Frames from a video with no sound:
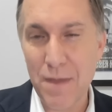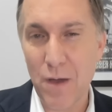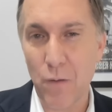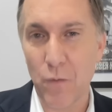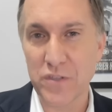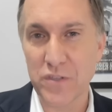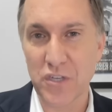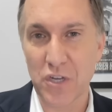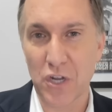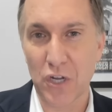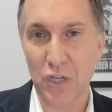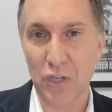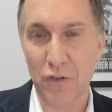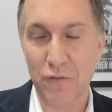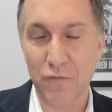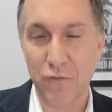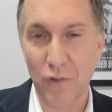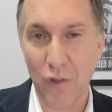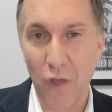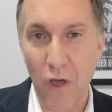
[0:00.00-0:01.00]
it wasn't a good
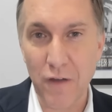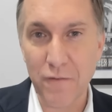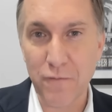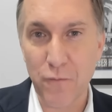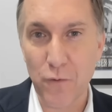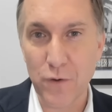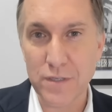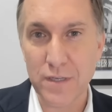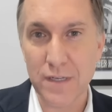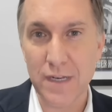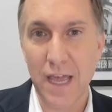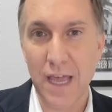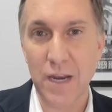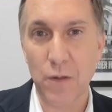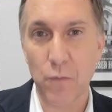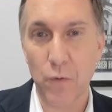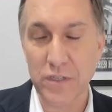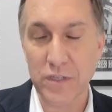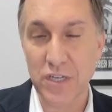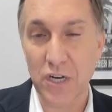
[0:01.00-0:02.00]
look for law enforcement, and it
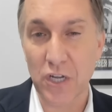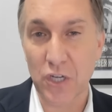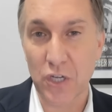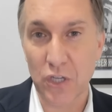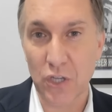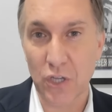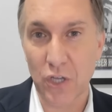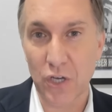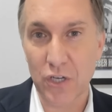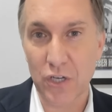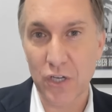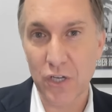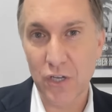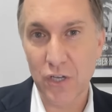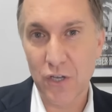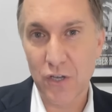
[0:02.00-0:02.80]
wasn't a good look